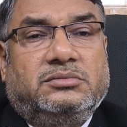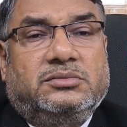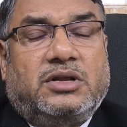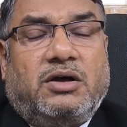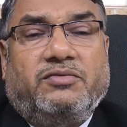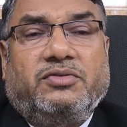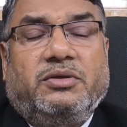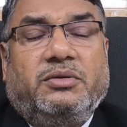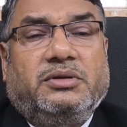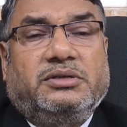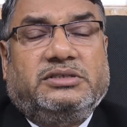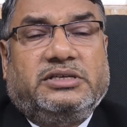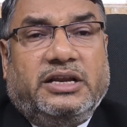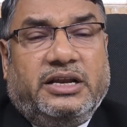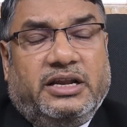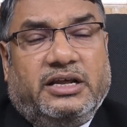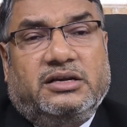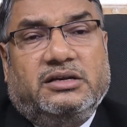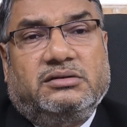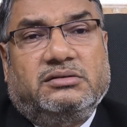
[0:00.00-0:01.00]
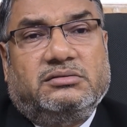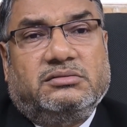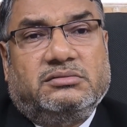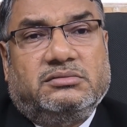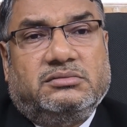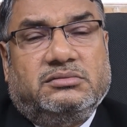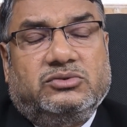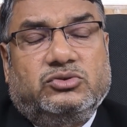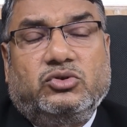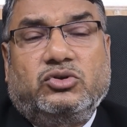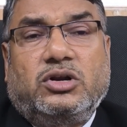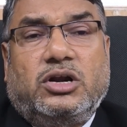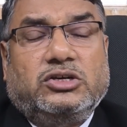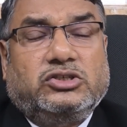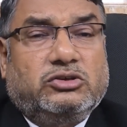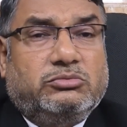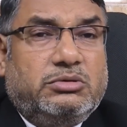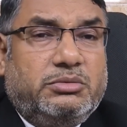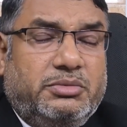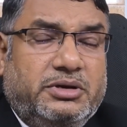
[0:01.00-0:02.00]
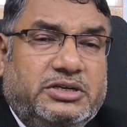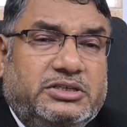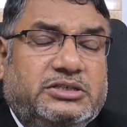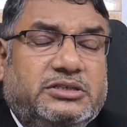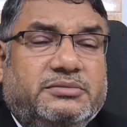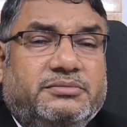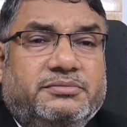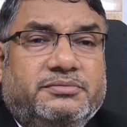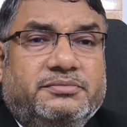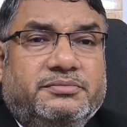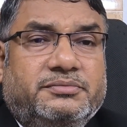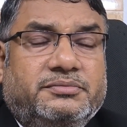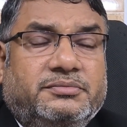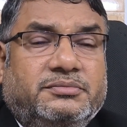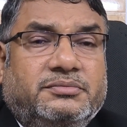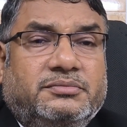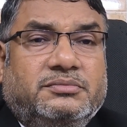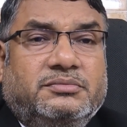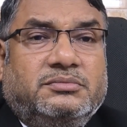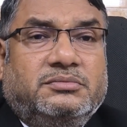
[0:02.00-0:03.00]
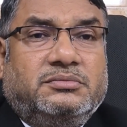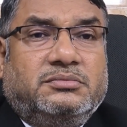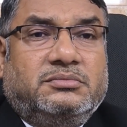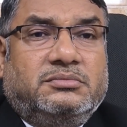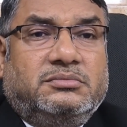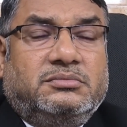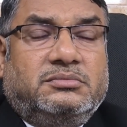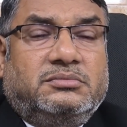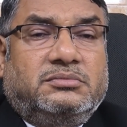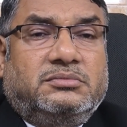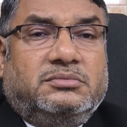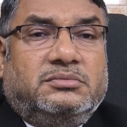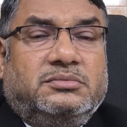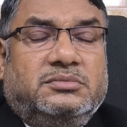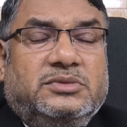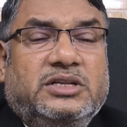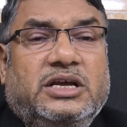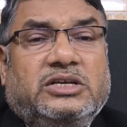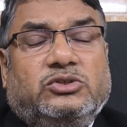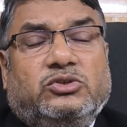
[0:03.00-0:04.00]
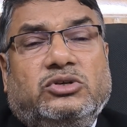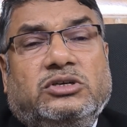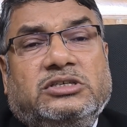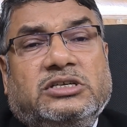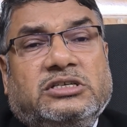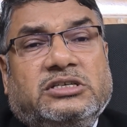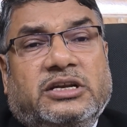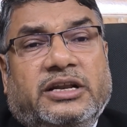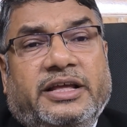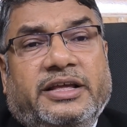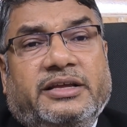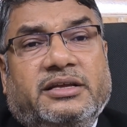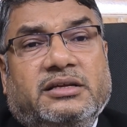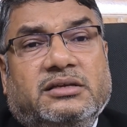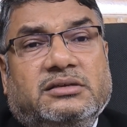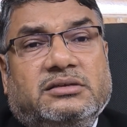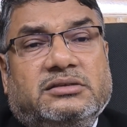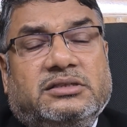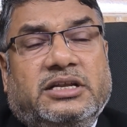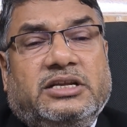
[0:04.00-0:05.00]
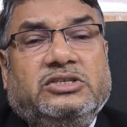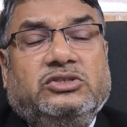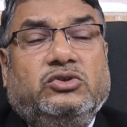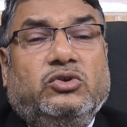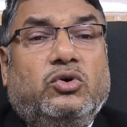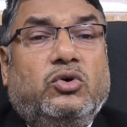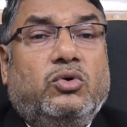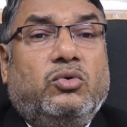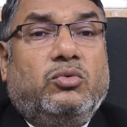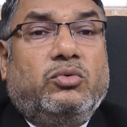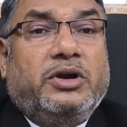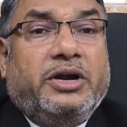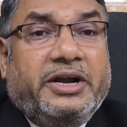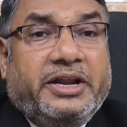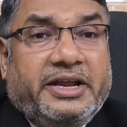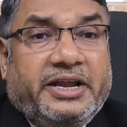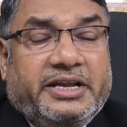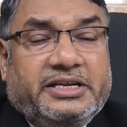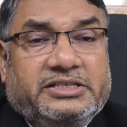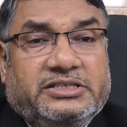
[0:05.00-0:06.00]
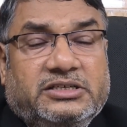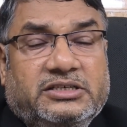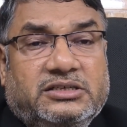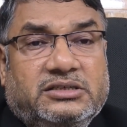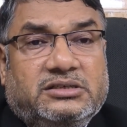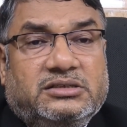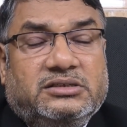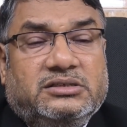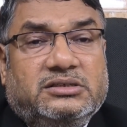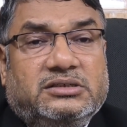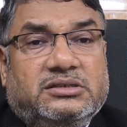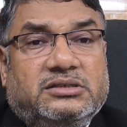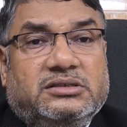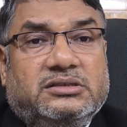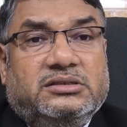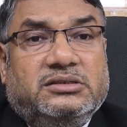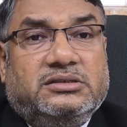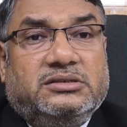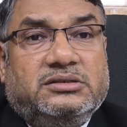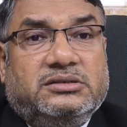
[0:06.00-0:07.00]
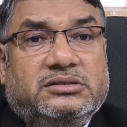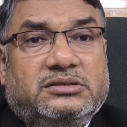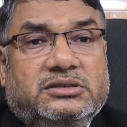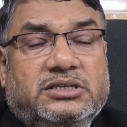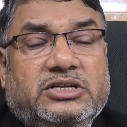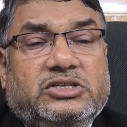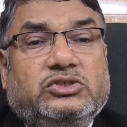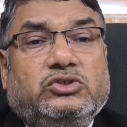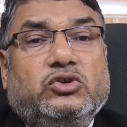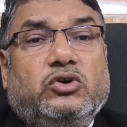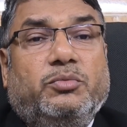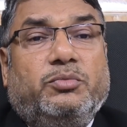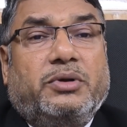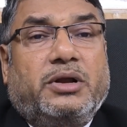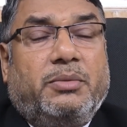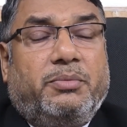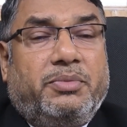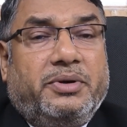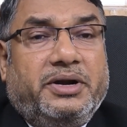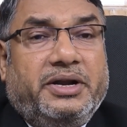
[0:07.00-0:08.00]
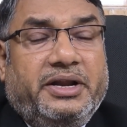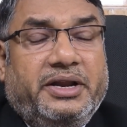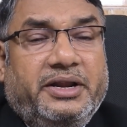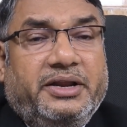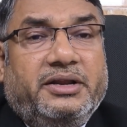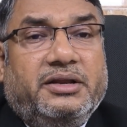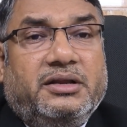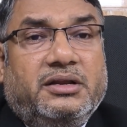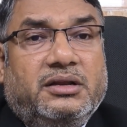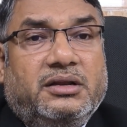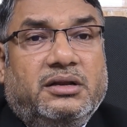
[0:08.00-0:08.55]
of the seller should also be mentioned. The assurances like there is no litigation, there is no property